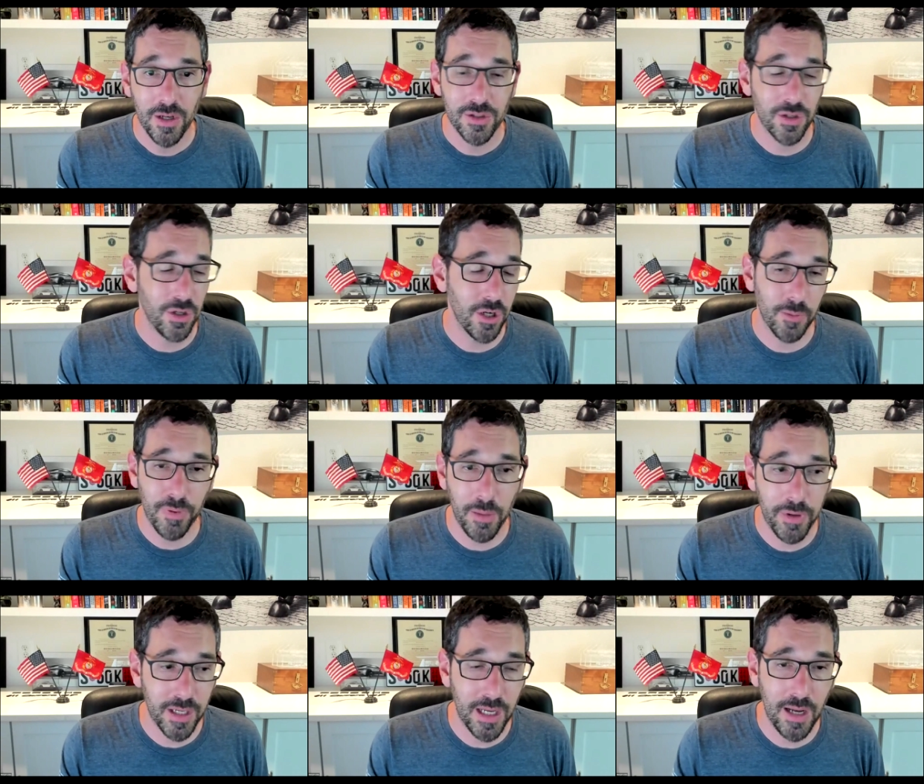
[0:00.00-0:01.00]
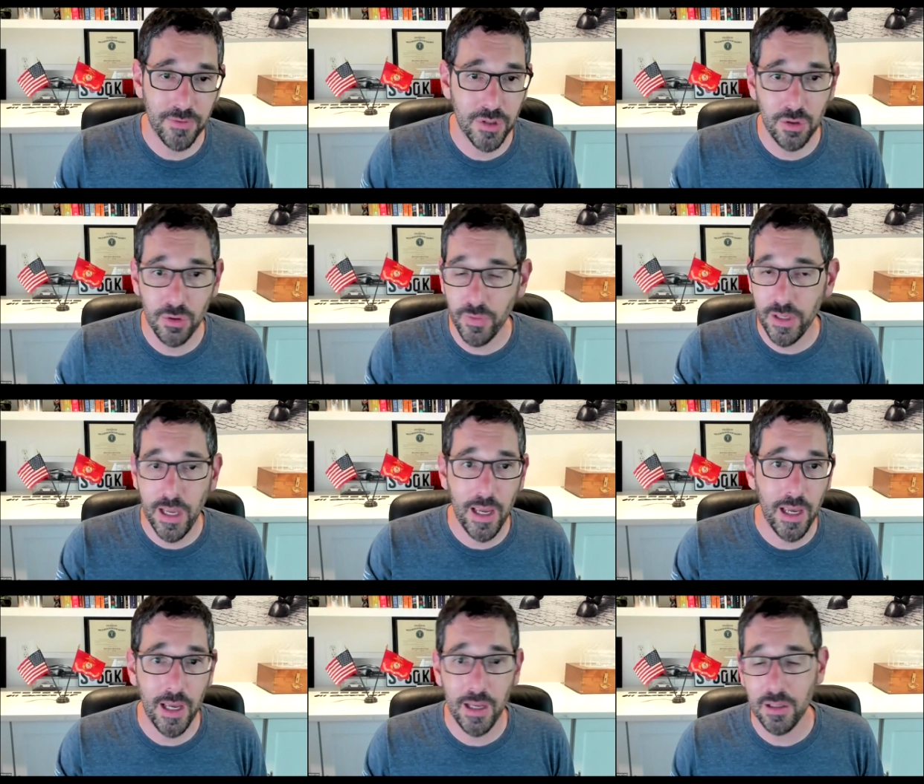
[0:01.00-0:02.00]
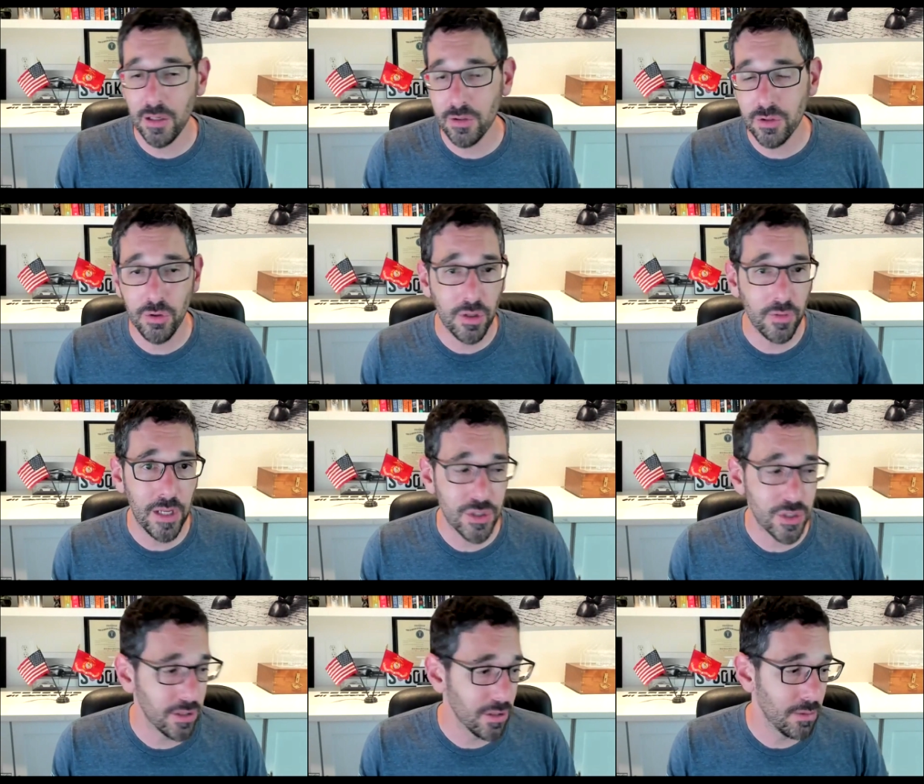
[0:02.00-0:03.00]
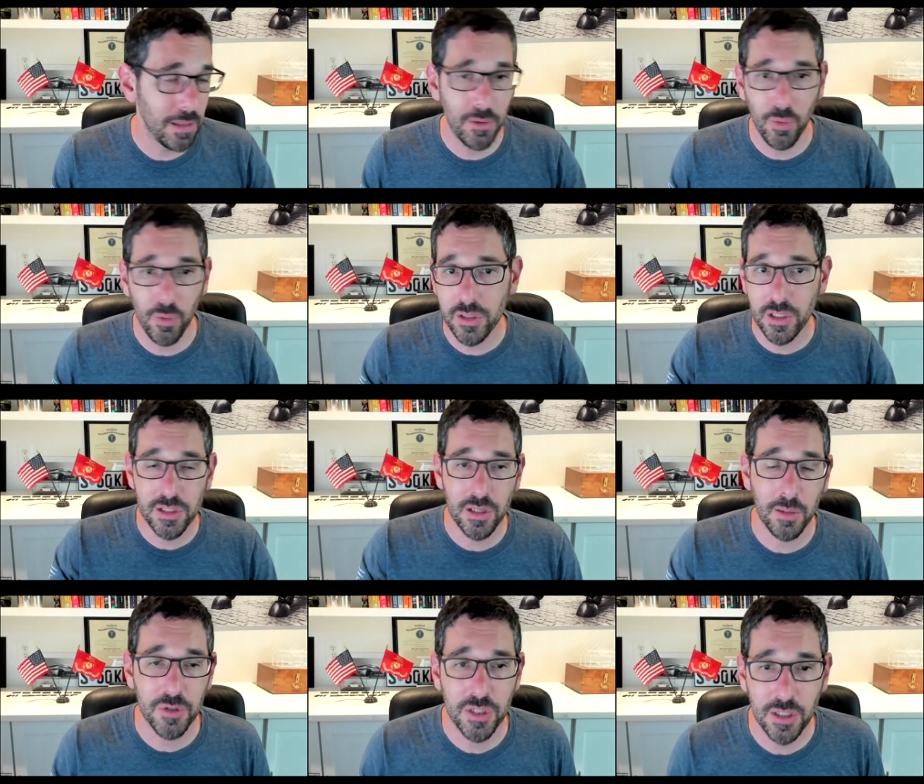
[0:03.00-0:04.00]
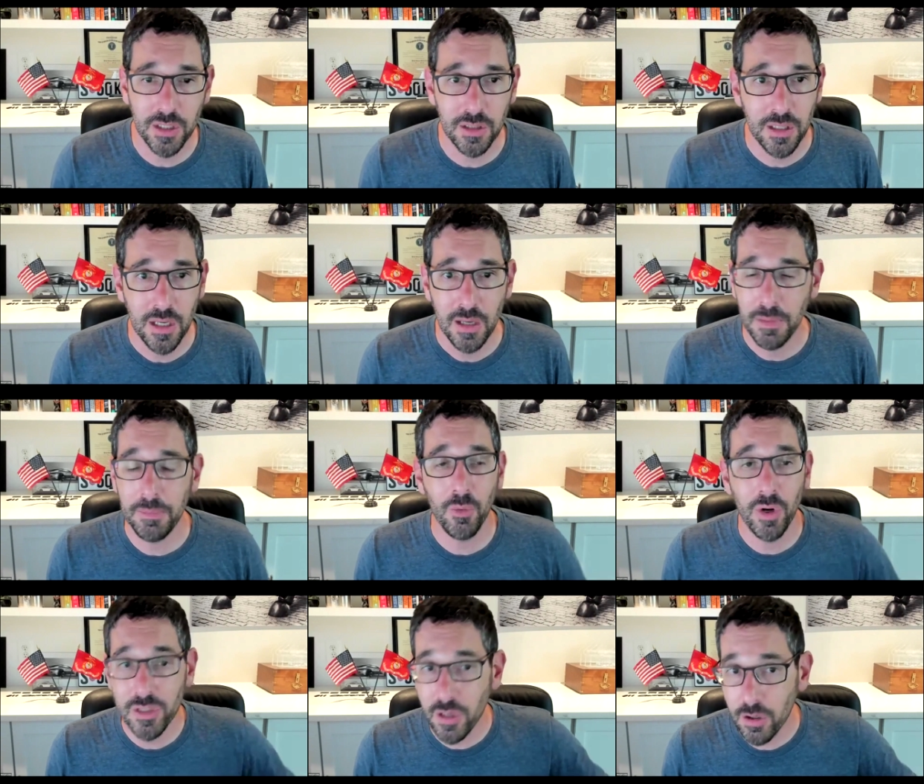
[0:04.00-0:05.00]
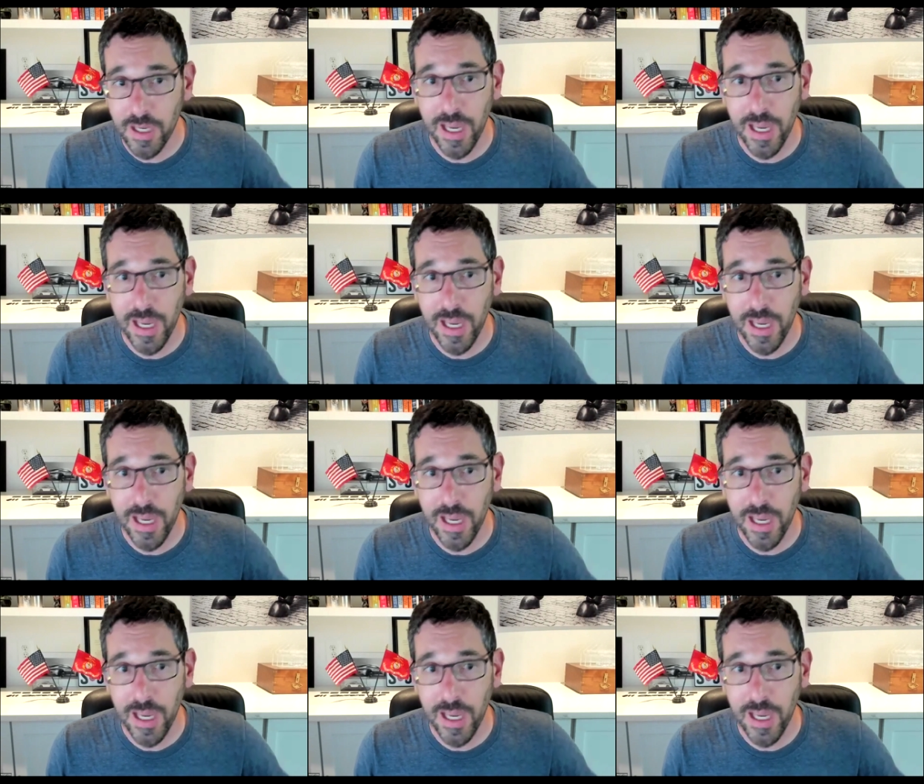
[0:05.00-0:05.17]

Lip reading: So you're probably going to have 2 VA, 2 conventional, maybe one's an assumption, maybe one's all